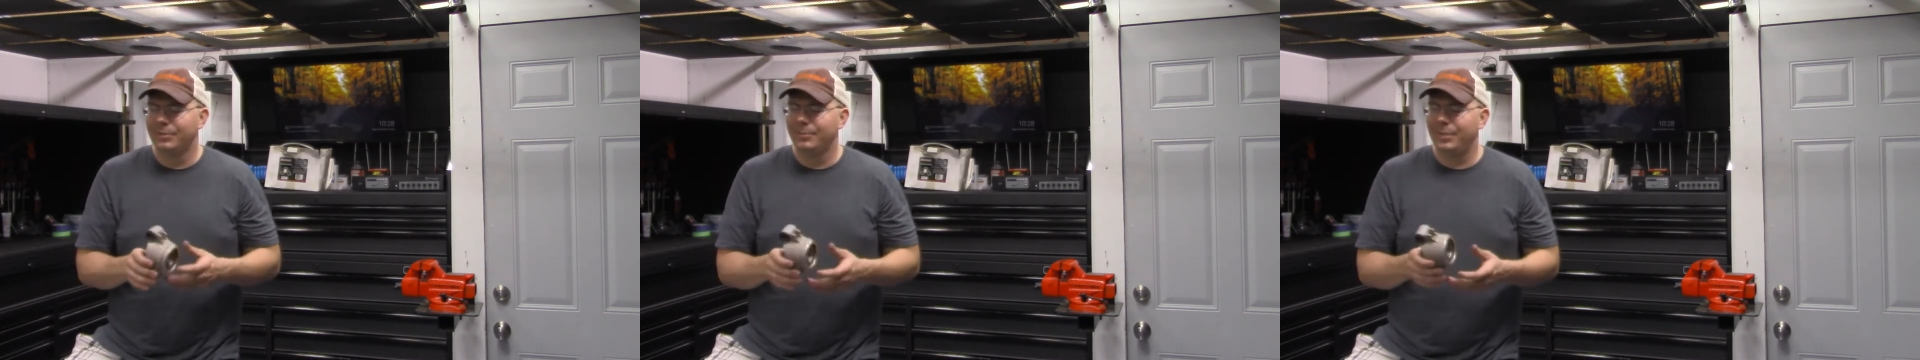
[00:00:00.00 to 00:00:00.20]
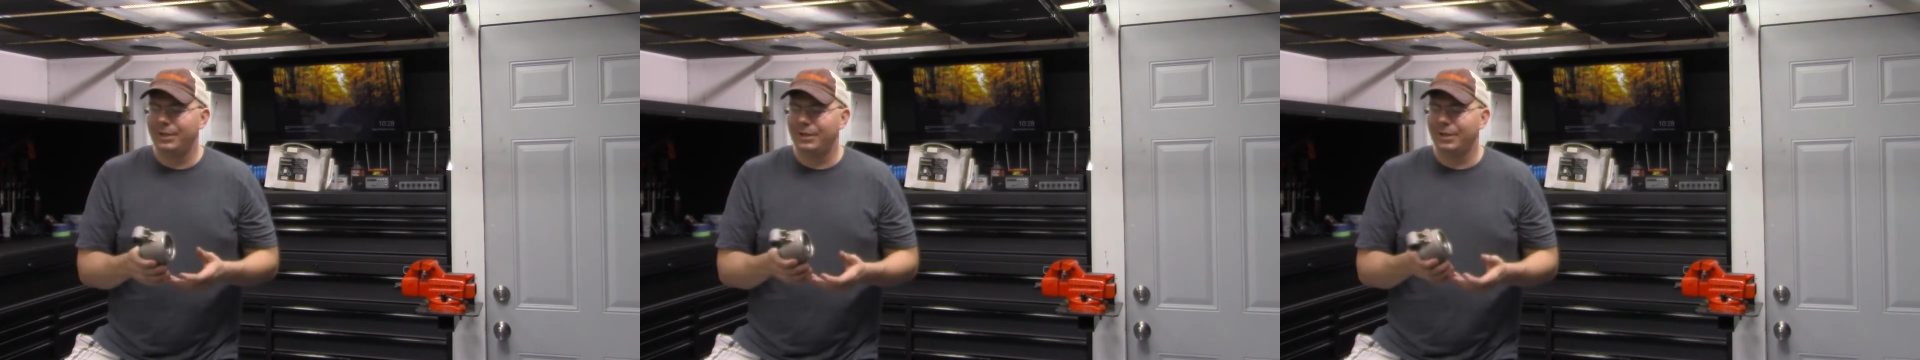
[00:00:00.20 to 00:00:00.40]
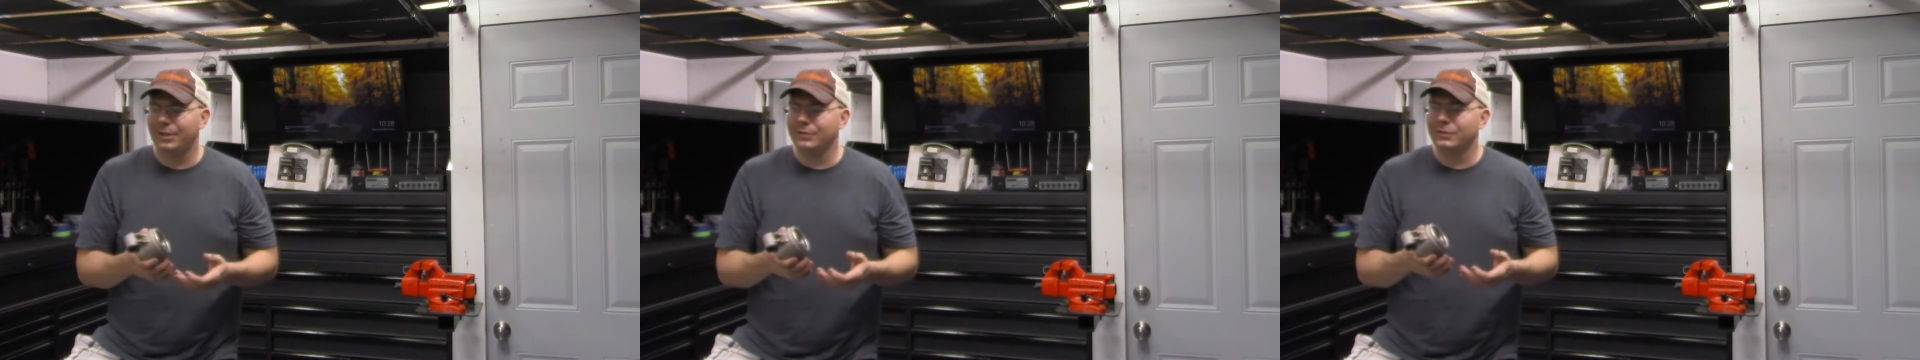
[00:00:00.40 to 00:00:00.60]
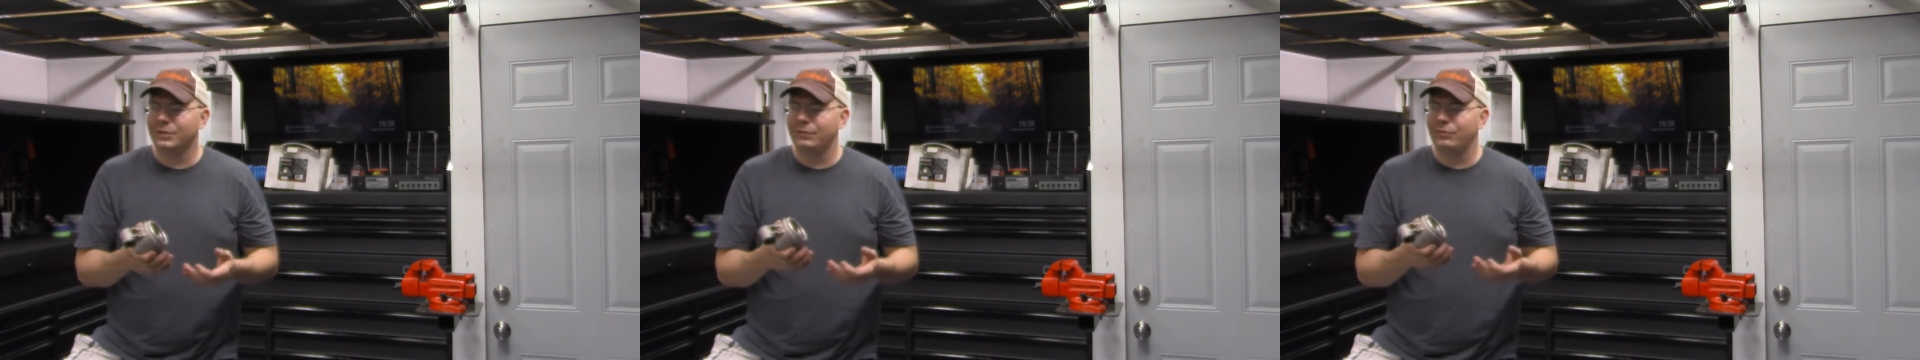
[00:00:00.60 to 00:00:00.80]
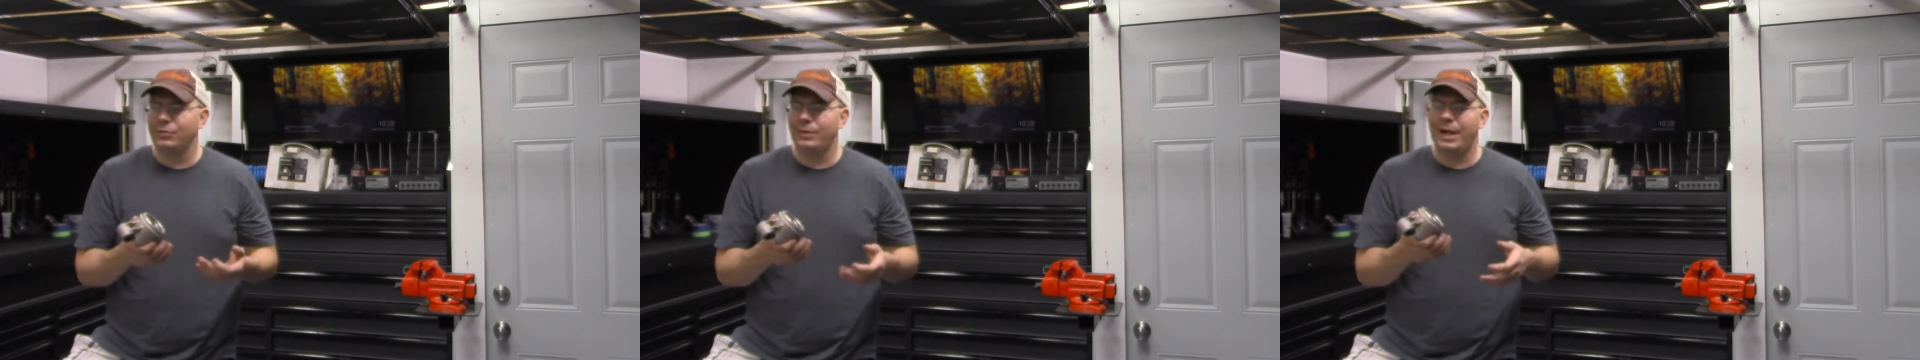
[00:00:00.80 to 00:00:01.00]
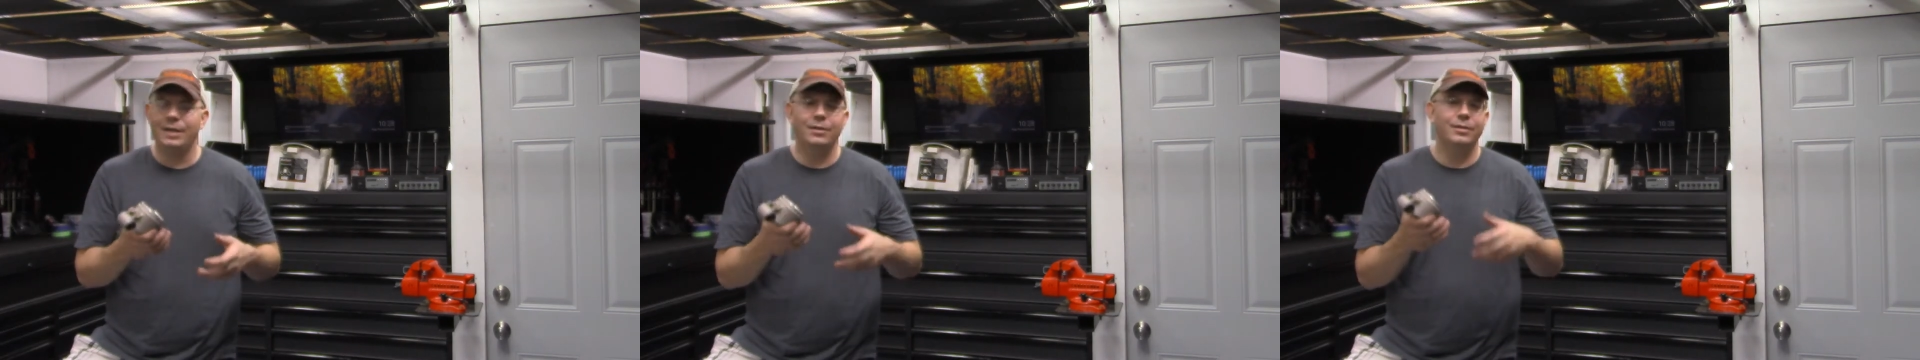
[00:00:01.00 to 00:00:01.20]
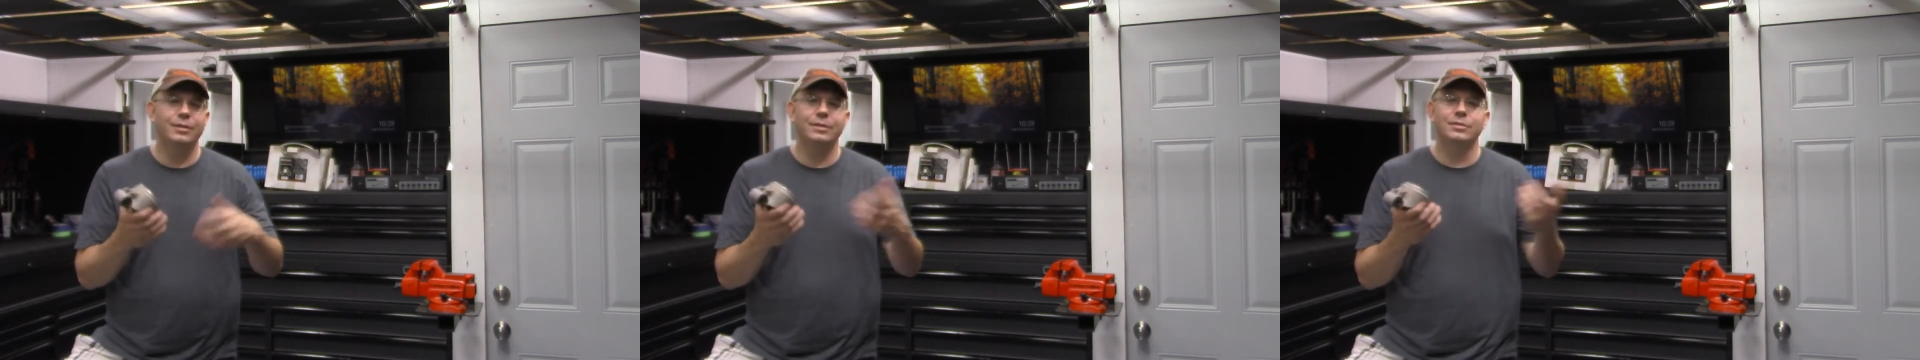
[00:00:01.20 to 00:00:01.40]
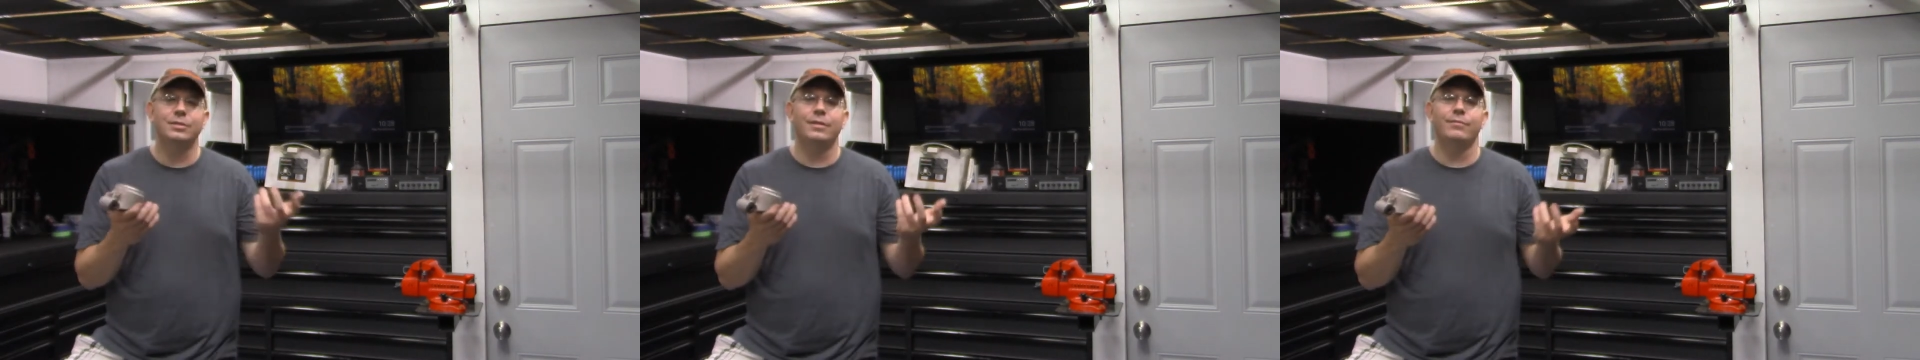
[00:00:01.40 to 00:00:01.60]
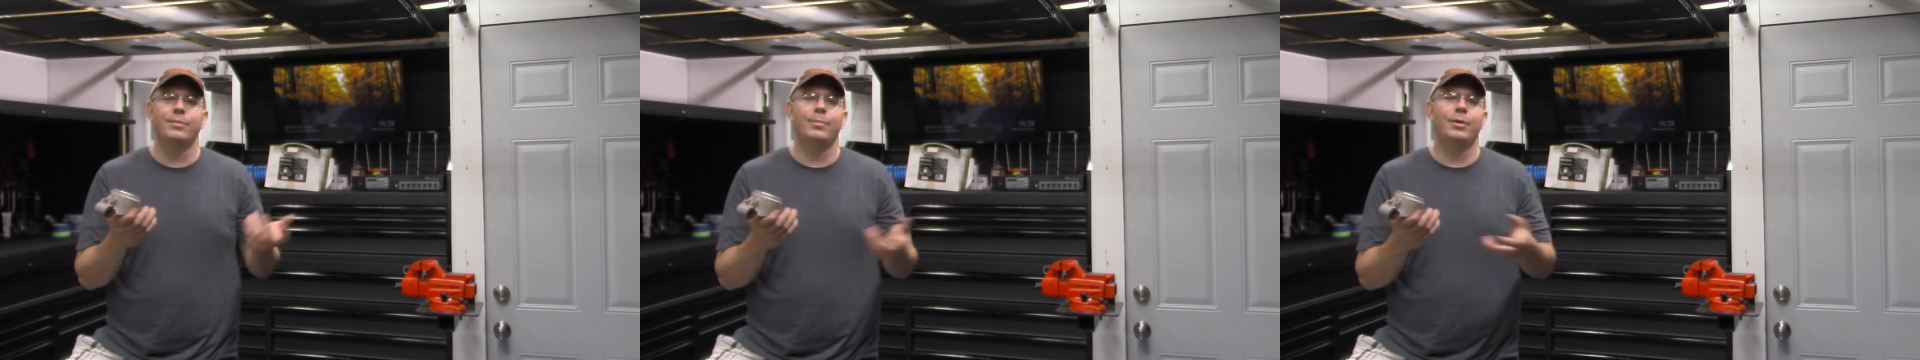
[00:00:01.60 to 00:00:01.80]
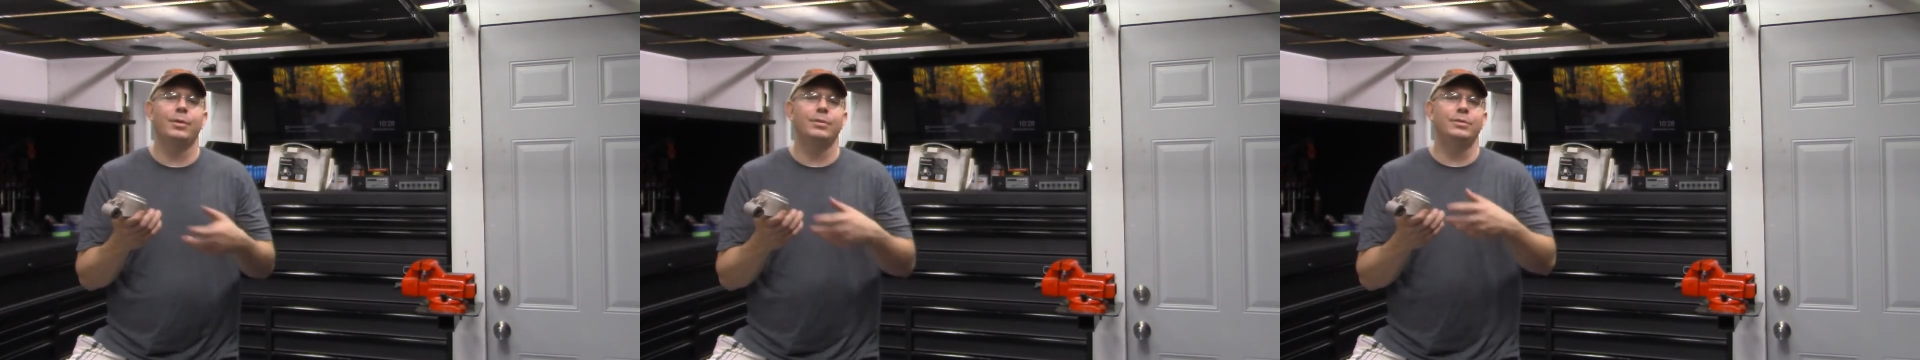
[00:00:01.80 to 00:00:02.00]
because if you had all this stuff
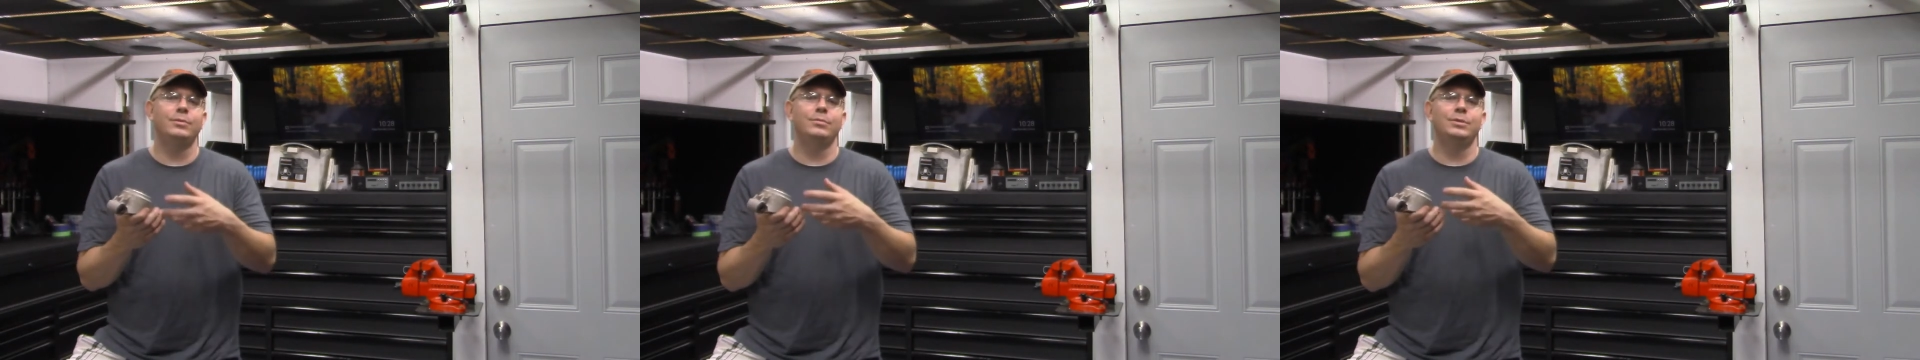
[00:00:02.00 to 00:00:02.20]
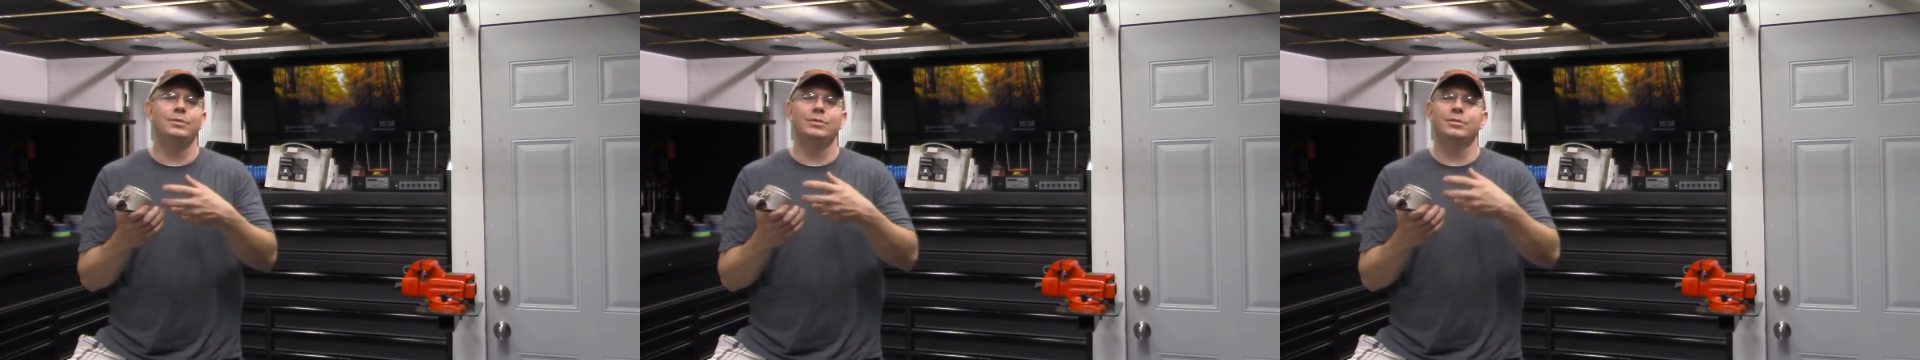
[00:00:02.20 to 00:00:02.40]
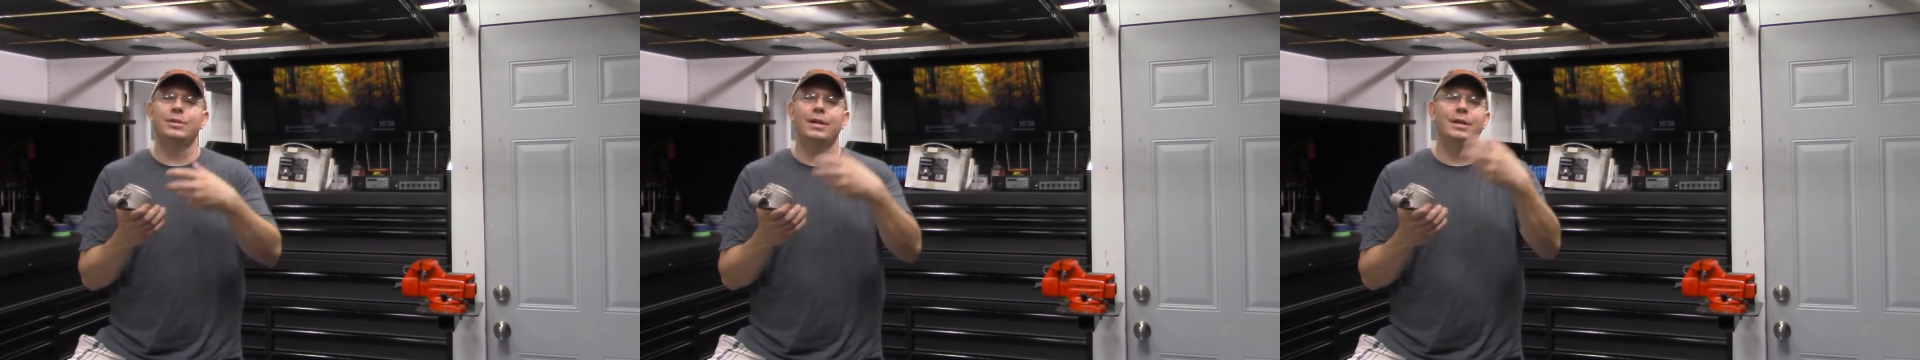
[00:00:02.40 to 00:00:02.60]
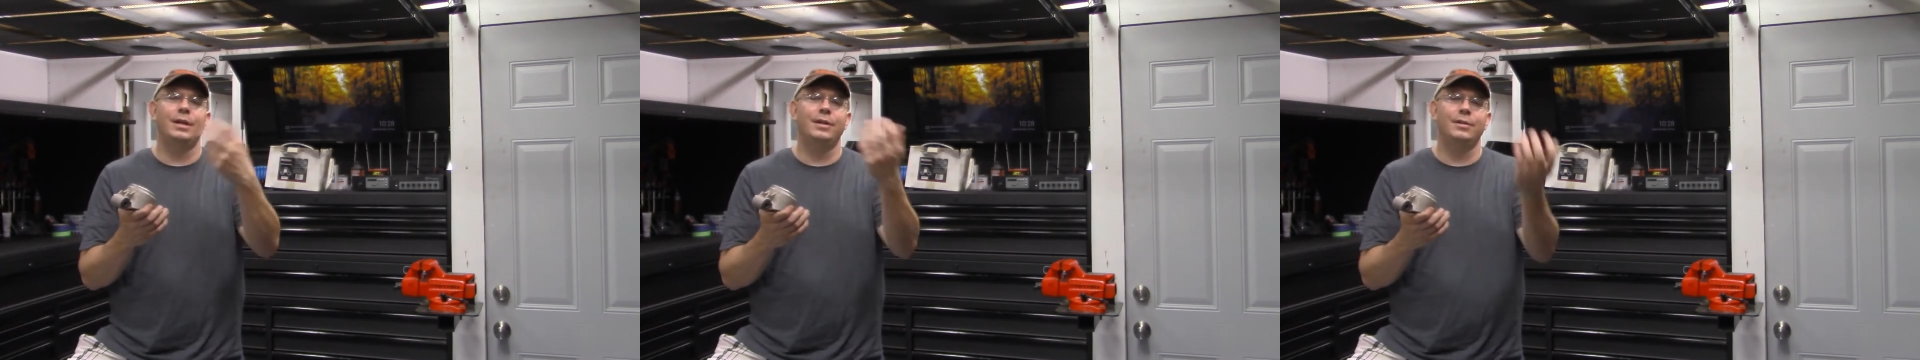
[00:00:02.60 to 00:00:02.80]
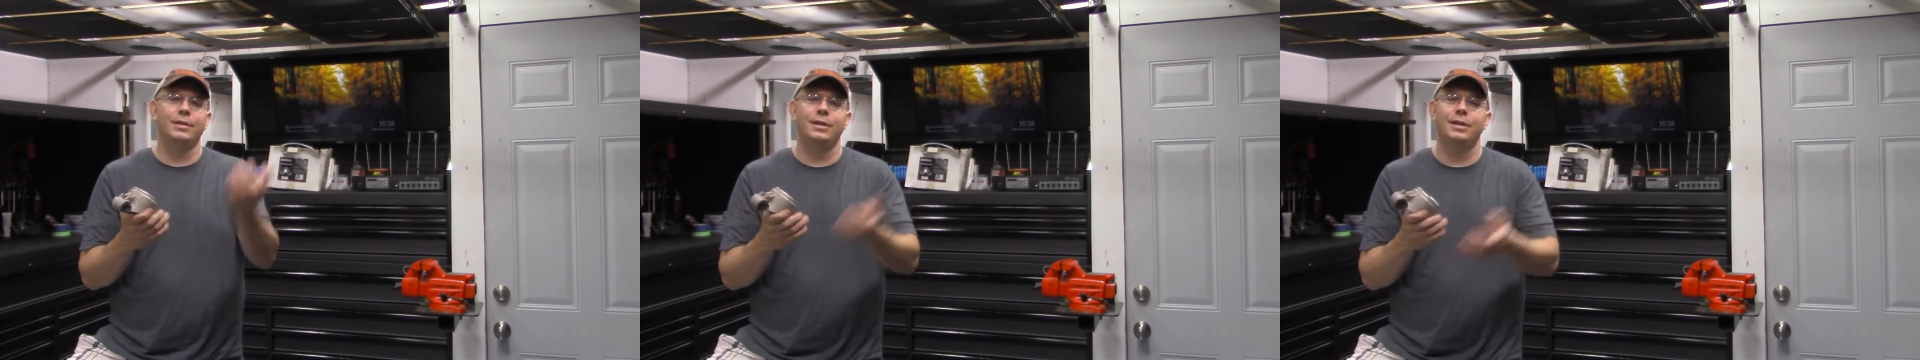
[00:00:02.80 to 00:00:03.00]
apart, you would just take care of